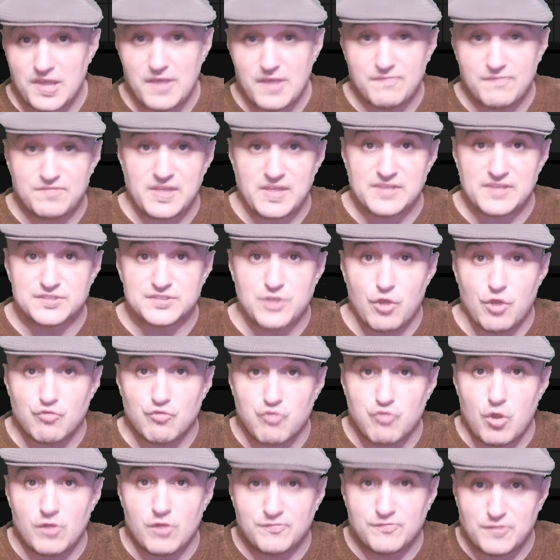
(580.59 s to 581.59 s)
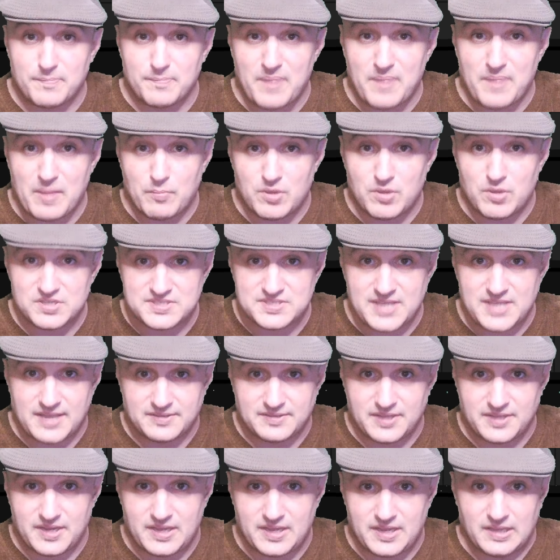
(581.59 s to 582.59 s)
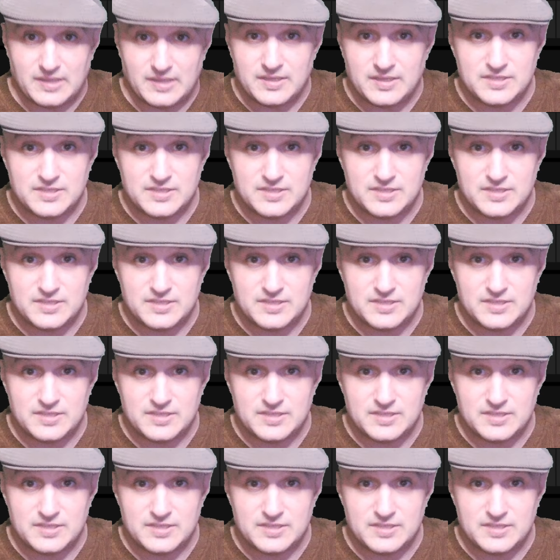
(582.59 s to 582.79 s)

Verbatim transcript: if things go wrong for Benoit Saint-Denis.